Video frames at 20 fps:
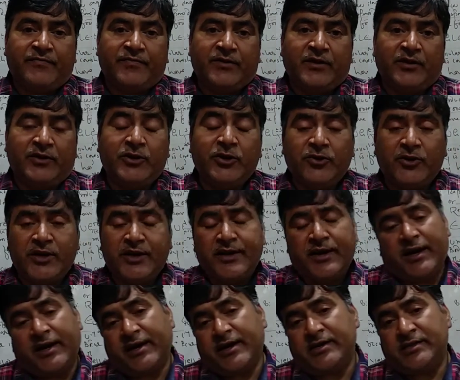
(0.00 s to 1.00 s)

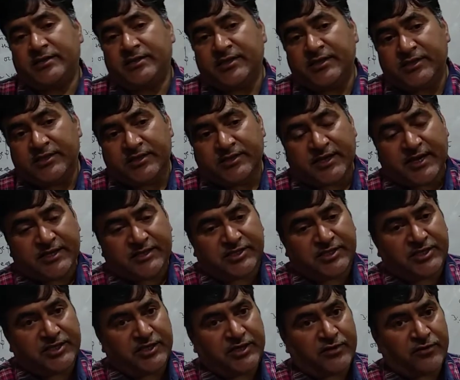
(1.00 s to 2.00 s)
euglena can
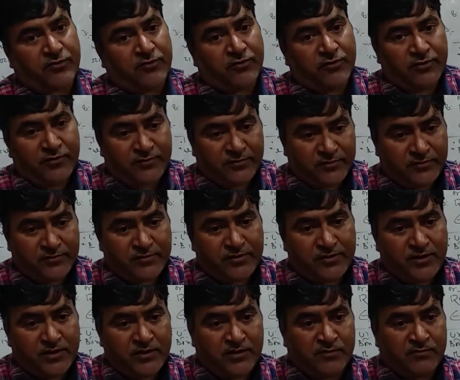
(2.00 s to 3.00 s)
synthesize their own
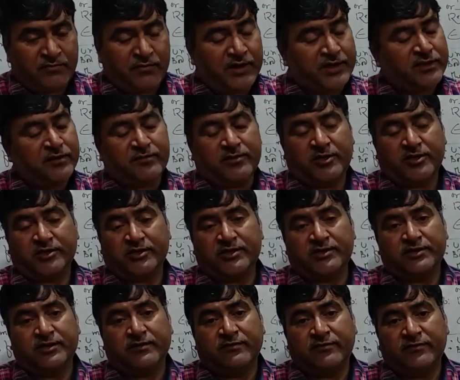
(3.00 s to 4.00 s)
food by the
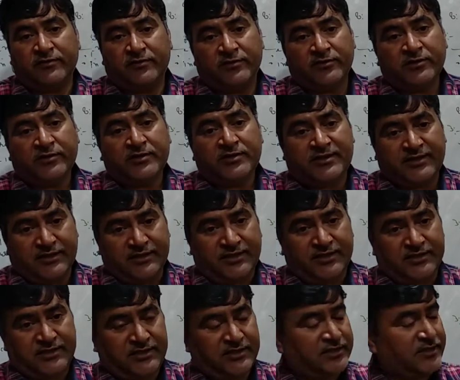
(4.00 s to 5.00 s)
process of
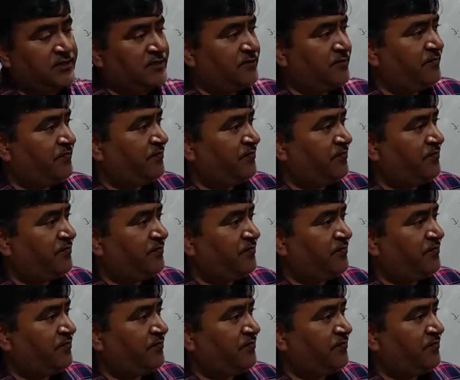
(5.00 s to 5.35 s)
photosynthesis.